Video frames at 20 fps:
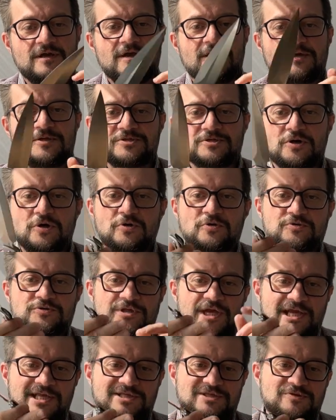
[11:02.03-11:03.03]
So
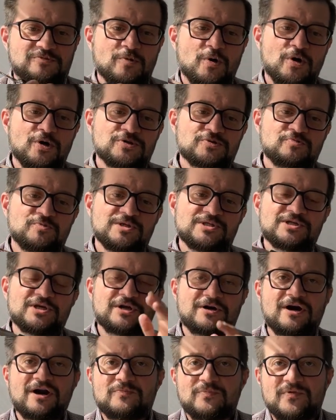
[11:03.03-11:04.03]
that was with the
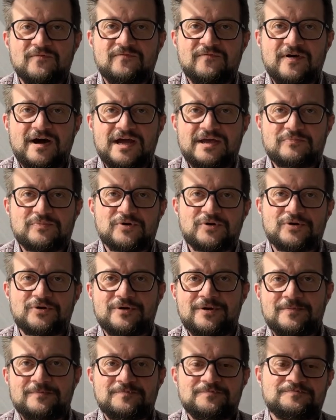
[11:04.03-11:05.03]
carbon
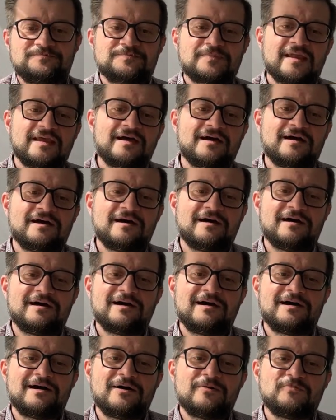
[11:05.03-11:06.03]
fiber,
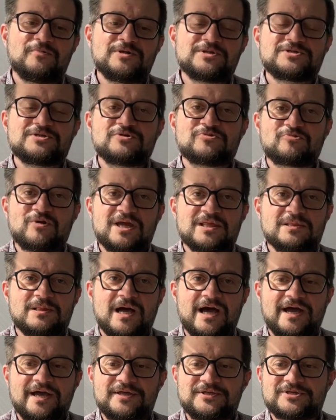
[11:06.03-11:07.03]
uh, with the red
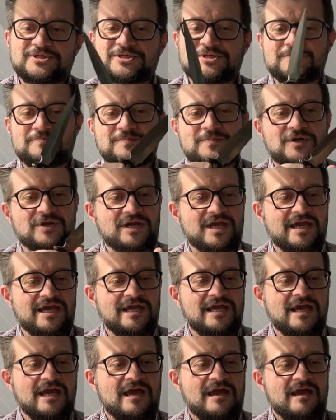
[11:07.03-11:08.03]
lines,
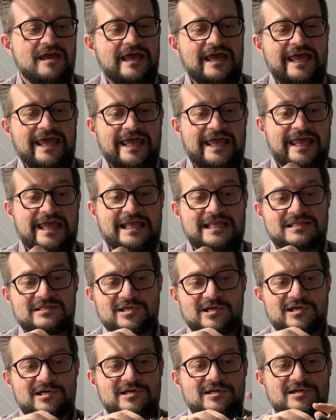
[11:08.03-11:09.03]
okay?
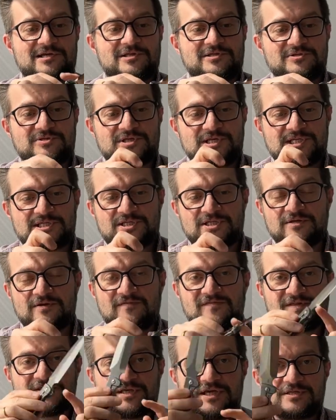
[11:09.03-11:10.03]
And uh, this
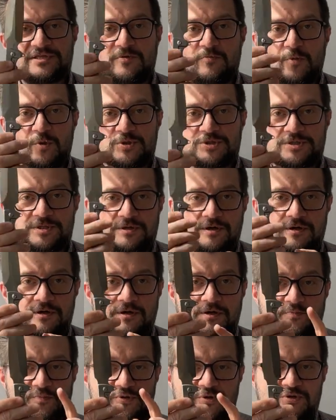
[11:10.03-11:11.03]
vendetta was
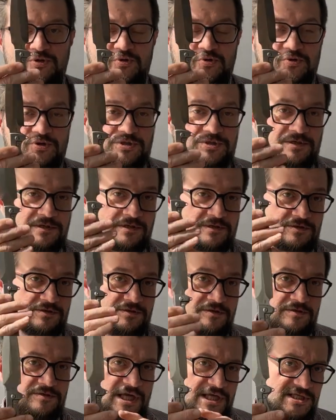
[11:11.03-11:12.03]
uh, produced, uh,
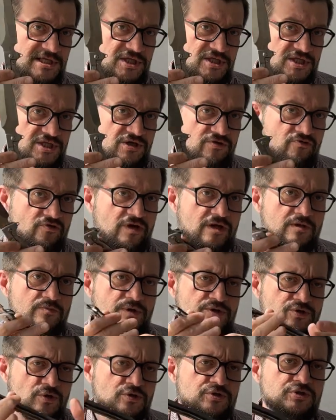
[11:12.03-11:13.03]
that's a serial,
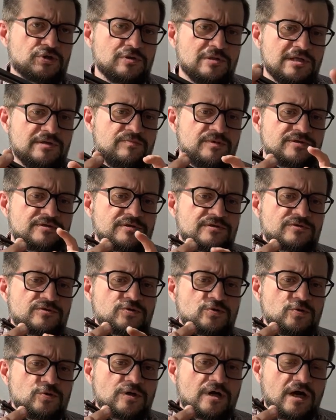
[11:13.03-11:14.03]
but also limited
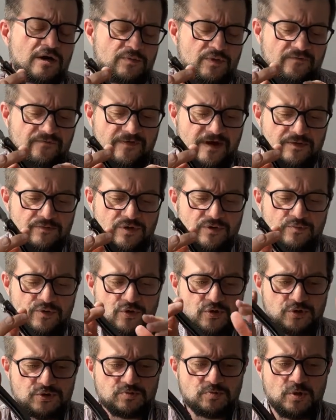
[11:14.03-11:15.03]
to carbon fiber
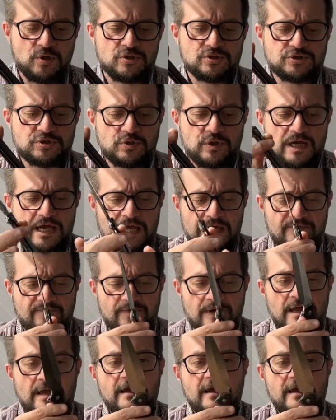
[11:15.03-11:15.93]
because we also have